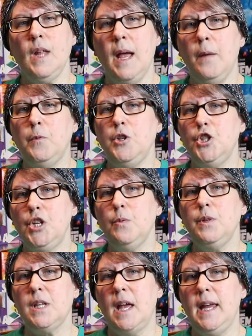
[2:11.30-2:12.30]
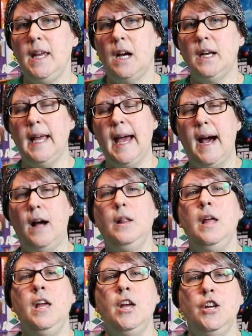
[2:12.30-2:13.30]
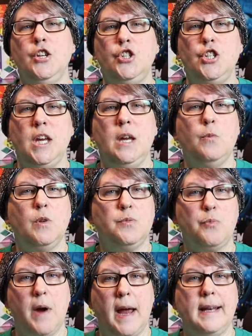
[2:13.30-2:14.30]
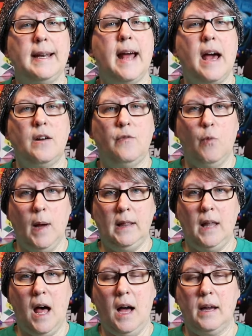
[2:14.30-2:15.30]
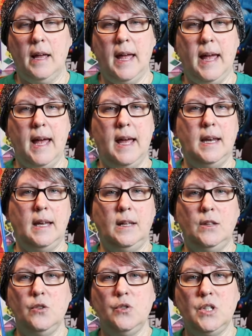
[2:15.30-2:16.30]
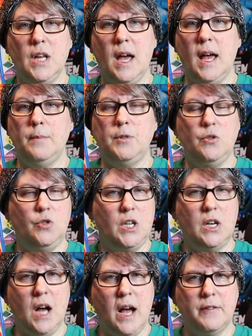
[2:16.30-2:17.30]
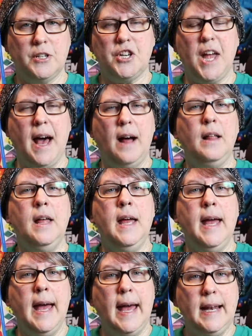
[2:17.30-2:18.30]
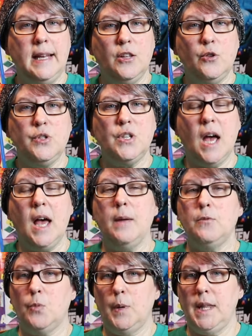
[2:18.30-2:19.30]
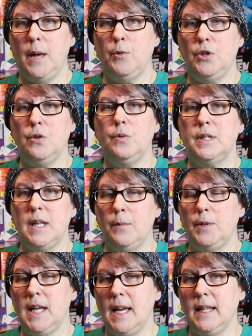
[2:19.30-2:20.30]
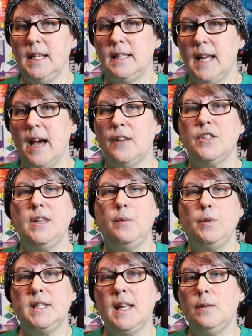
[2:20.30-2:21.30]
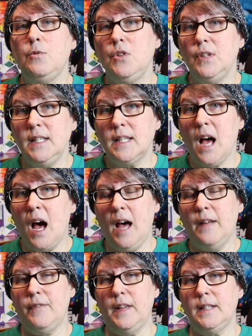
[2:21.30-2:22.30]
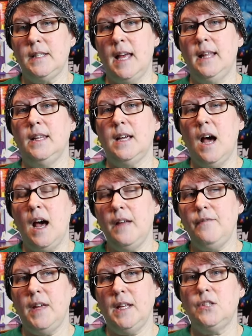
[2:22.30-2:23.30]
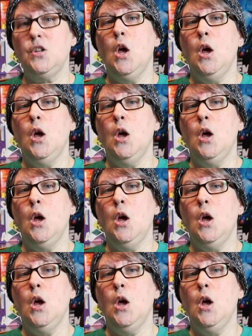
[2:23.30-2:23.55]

and when she was a young gal, she was pregnant out of wedlock. And in those times, she was a young Irish gal. And in those times, what they would do is they would take these gals and they would send them to these convents. And the convents